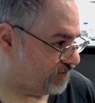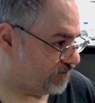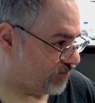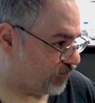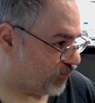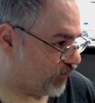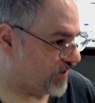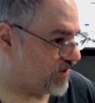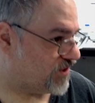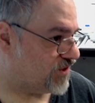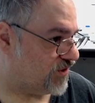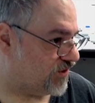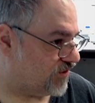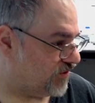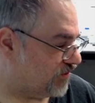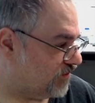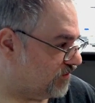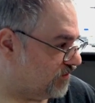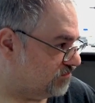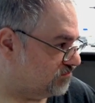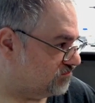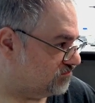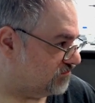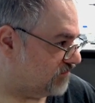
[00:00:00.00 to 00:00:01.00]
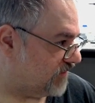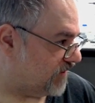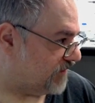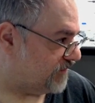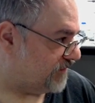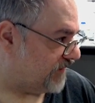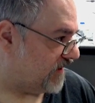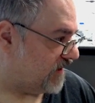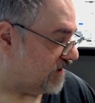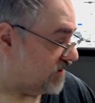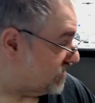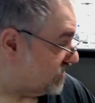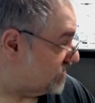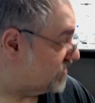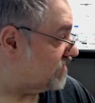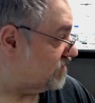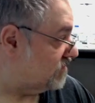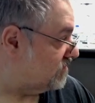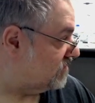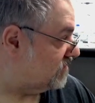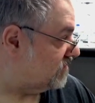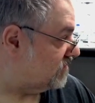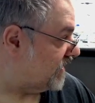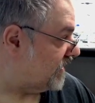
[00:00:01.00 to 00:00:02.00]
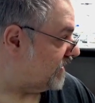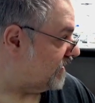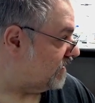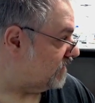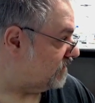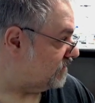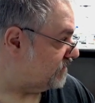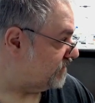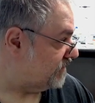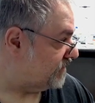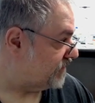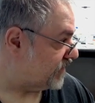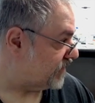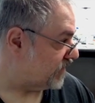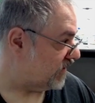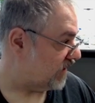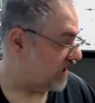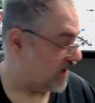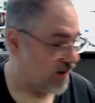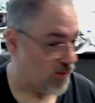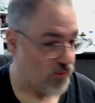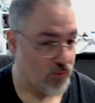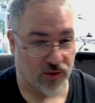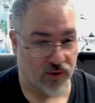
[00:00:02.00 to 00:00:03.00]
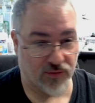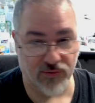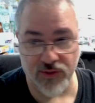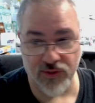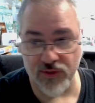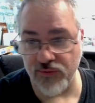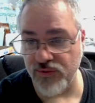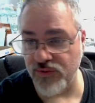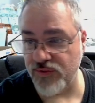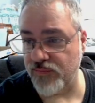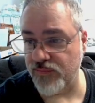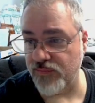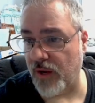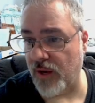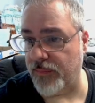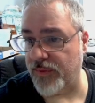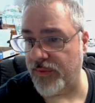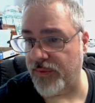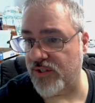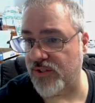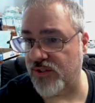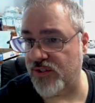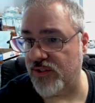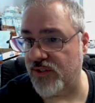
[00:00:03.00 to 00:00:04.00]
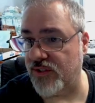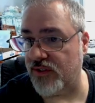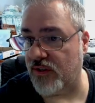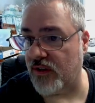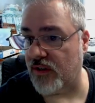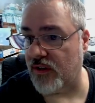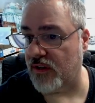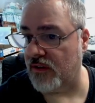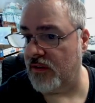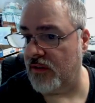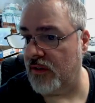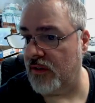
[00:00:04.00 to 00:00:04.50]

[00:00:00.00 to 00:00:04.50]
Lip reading: regional events, for like whatever those competitions are.